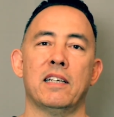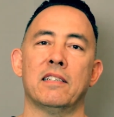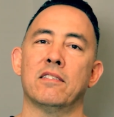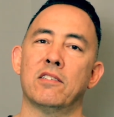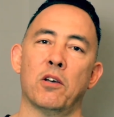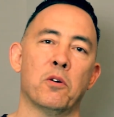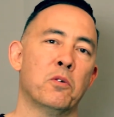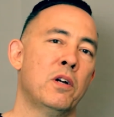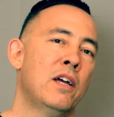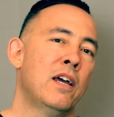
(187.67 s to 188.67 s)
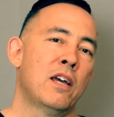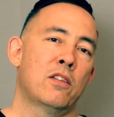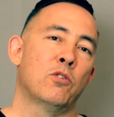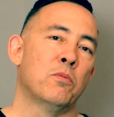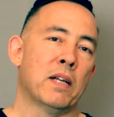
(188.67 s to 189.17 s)
And so
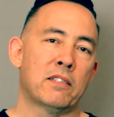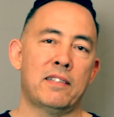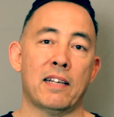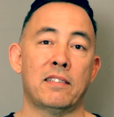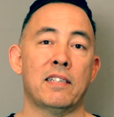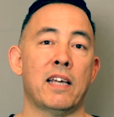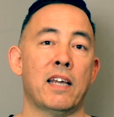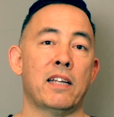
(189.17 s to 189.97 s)
through muscle testing,